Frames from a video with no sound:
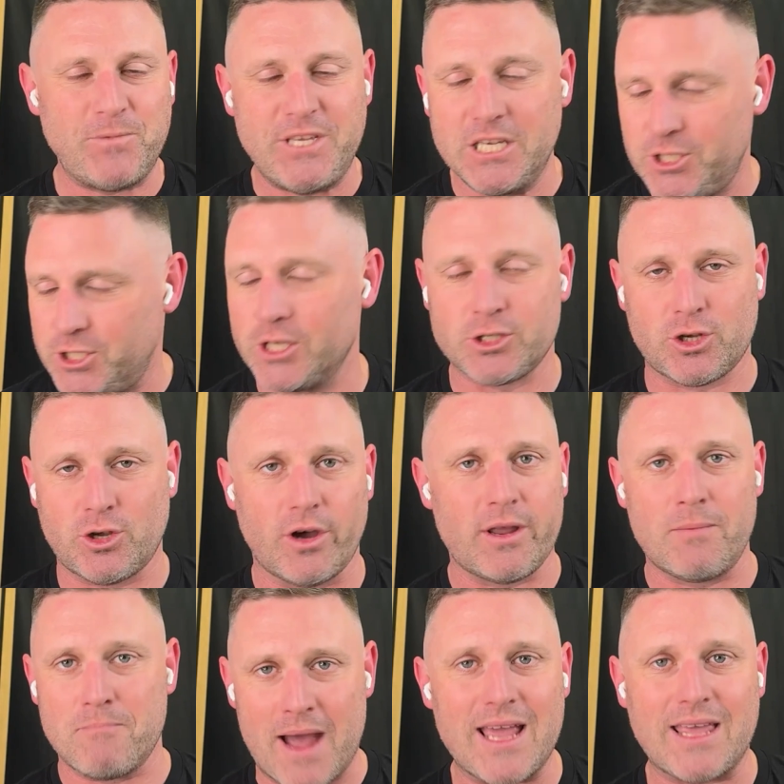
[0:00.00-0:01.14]
You just got
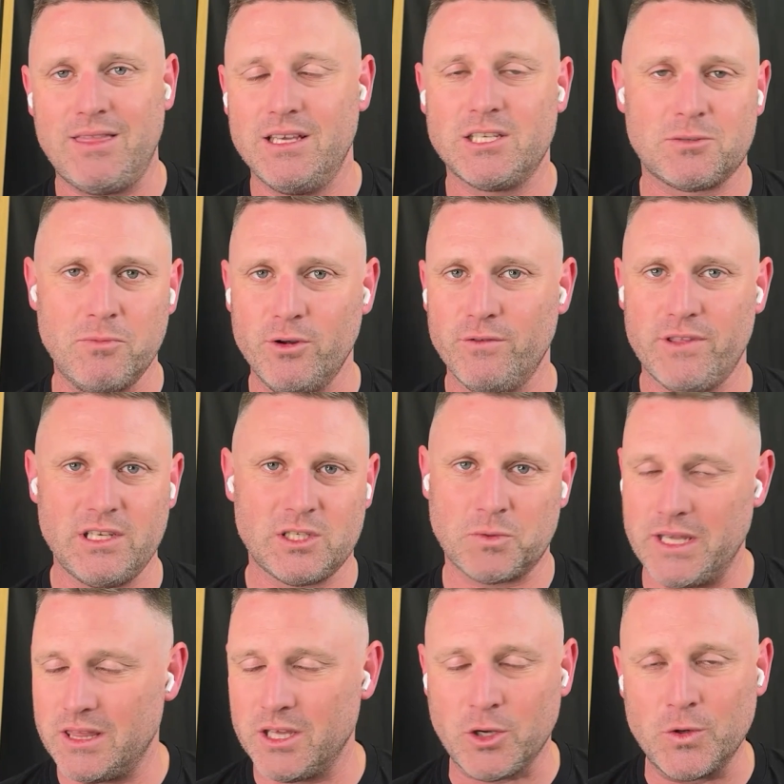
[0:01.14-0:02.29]
to make this move this
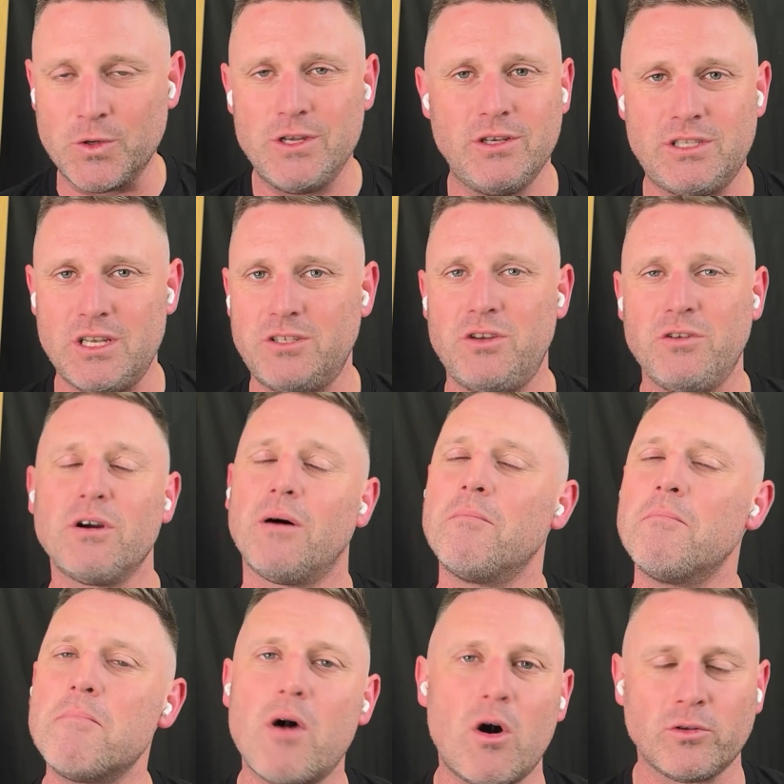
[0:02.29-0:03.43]
week. The good news is you've got
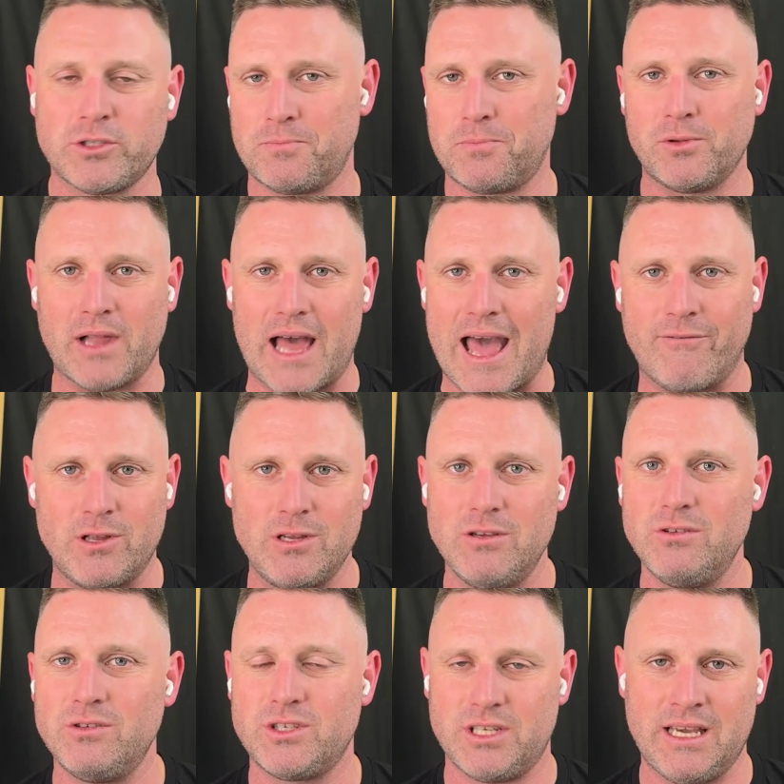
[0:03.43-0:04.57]
multiple
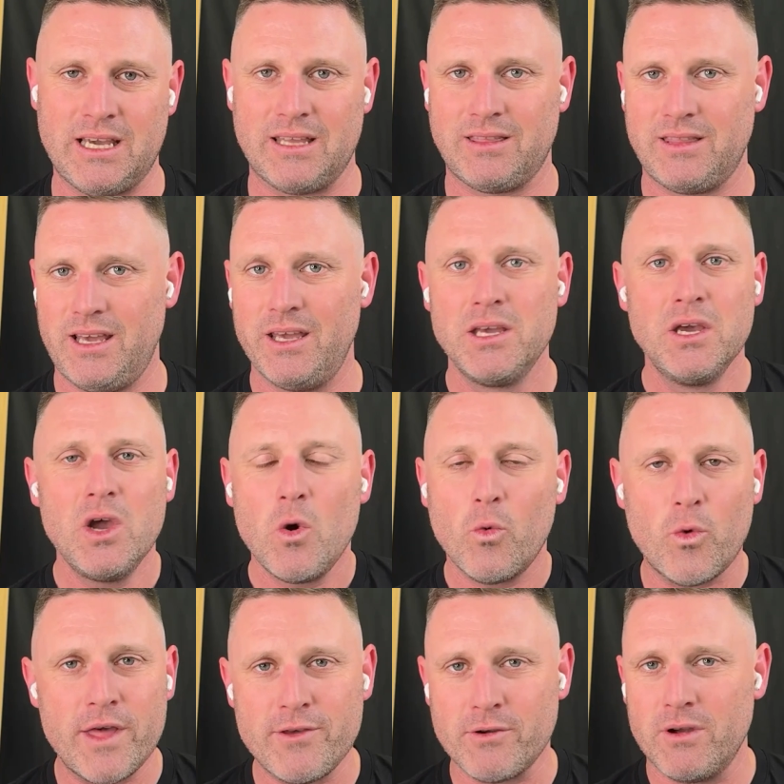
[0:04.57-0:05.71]
avenues to get there,
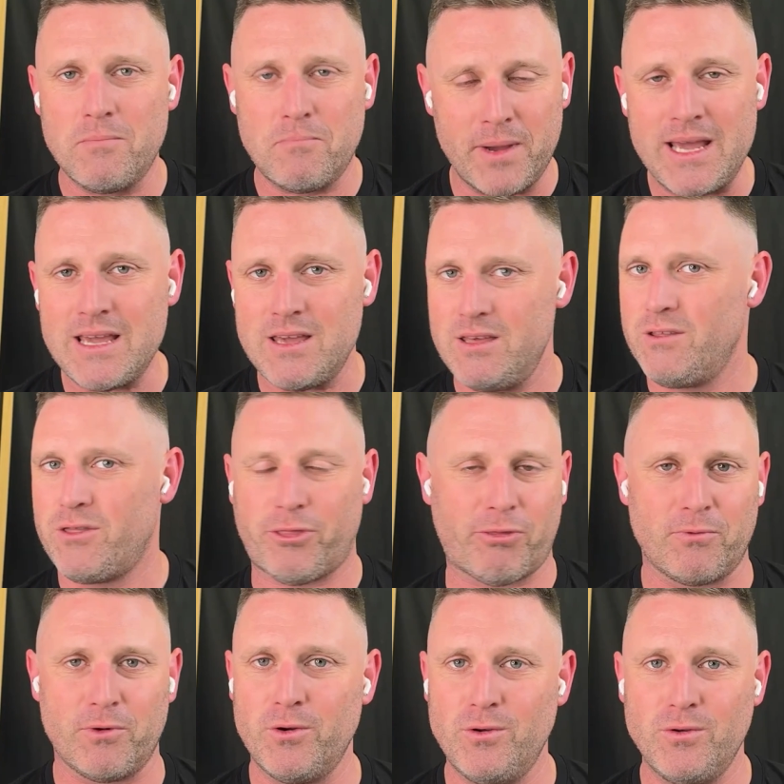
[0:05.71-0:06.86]
whether it be
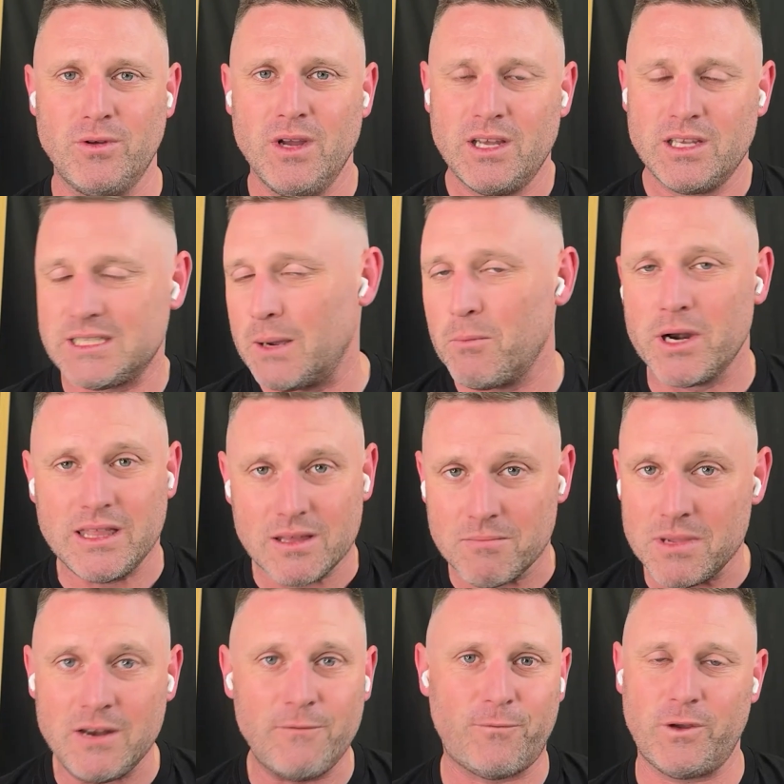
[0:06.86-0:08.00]
through someone in the
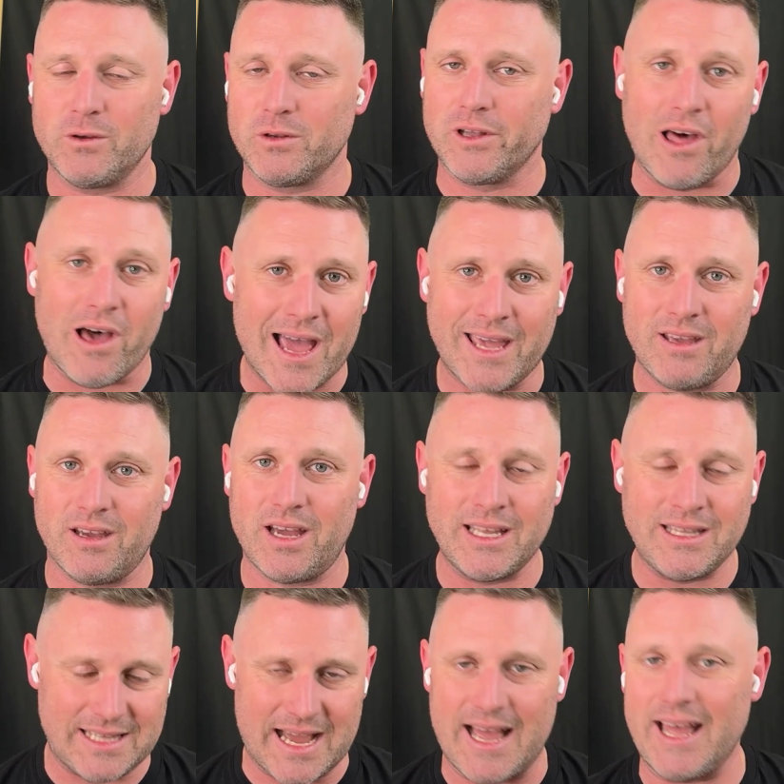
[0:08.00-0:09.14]
midfield like a
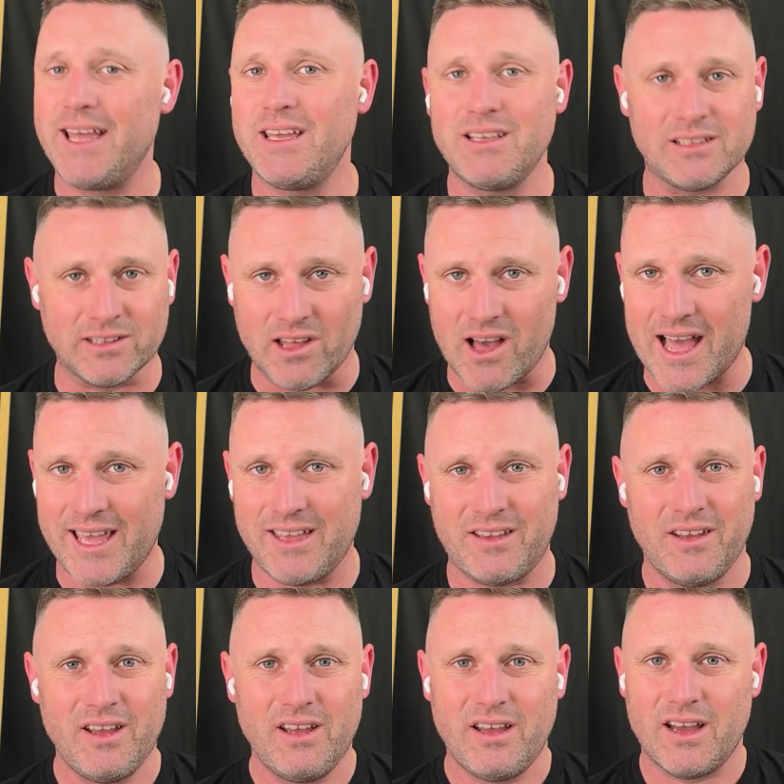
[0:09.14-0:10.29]
Day, like
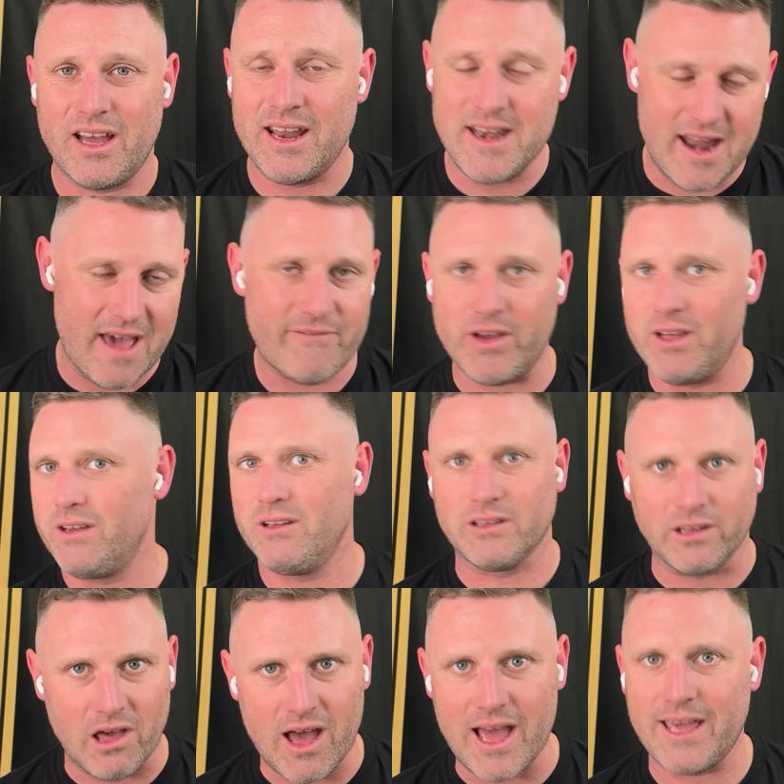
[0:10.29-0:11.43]
a Nevitt,
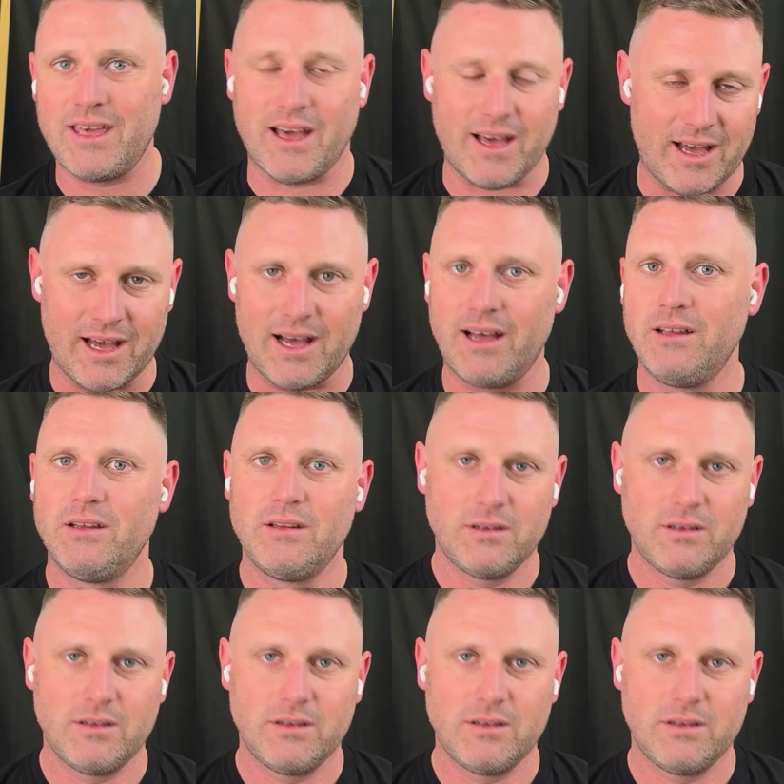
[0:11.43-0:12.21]
like a